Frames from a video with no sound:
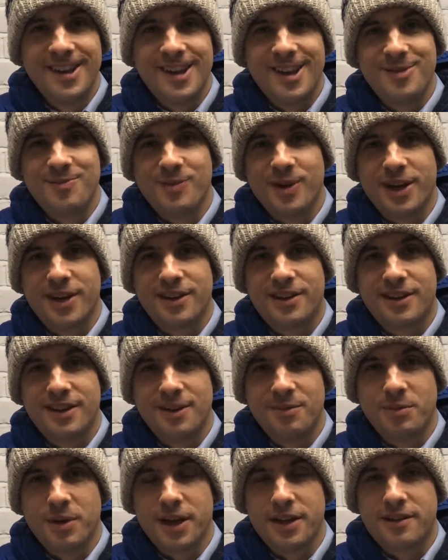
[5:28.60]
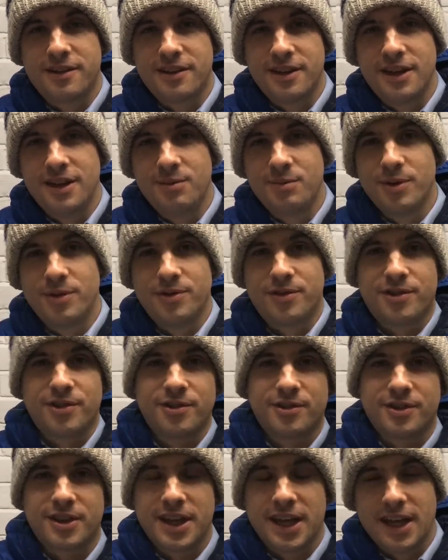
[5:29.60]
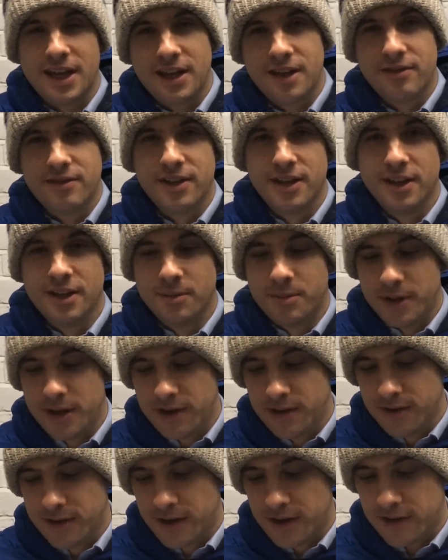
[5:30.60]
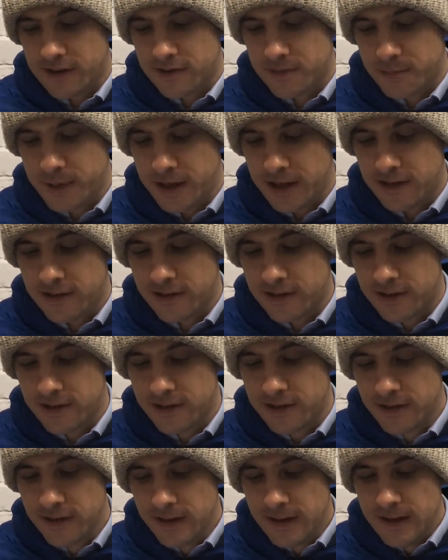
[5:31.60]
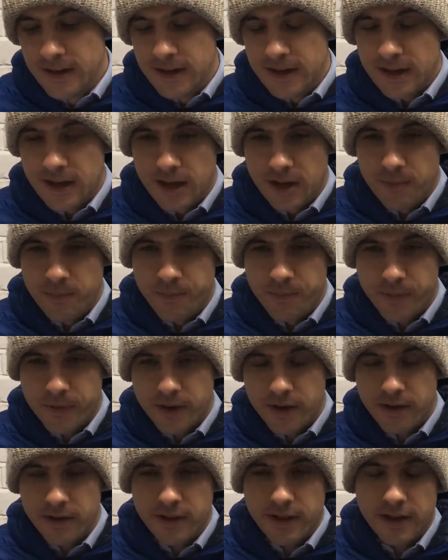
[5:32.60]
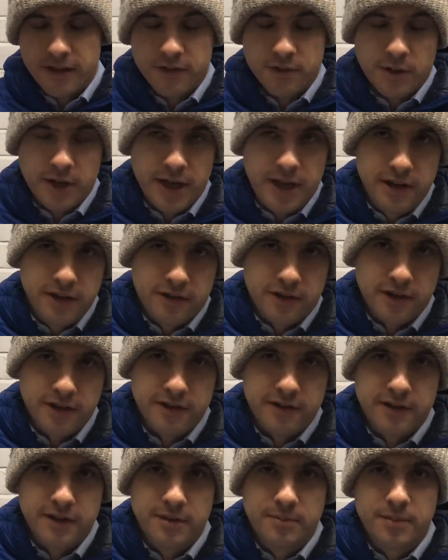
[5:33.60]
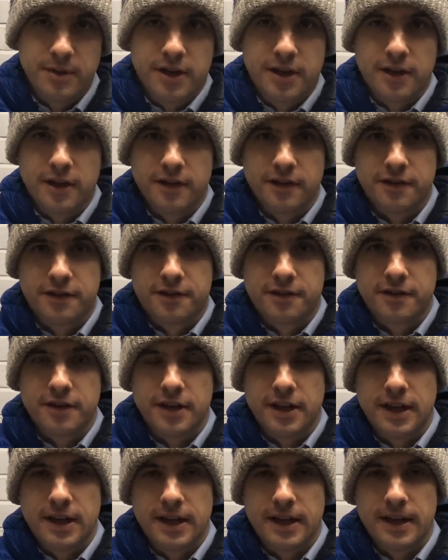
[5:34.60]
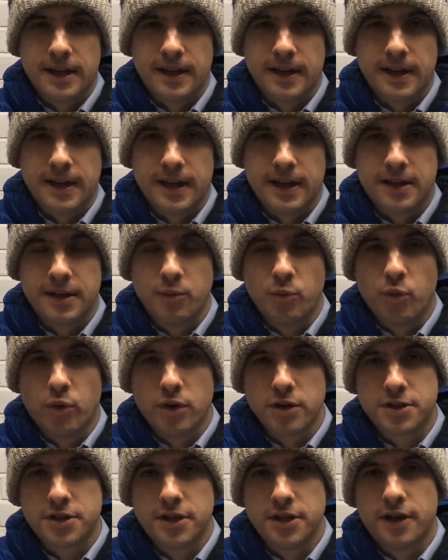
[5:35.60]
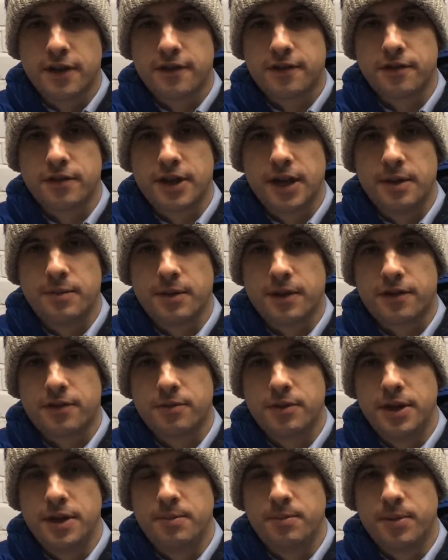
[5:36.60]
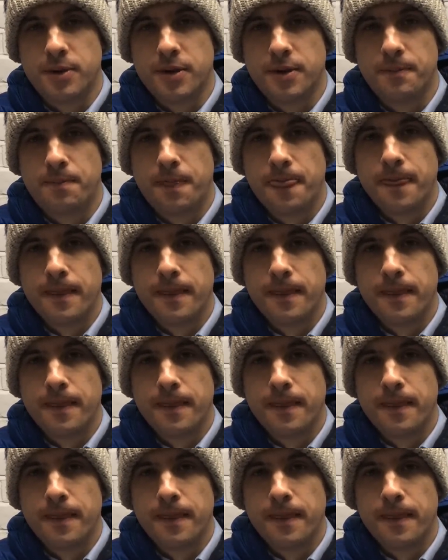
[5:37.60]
in my team, which is kind of a little bit unexpected. That's quite interesting because I didn't watch the Arsenal game last week, but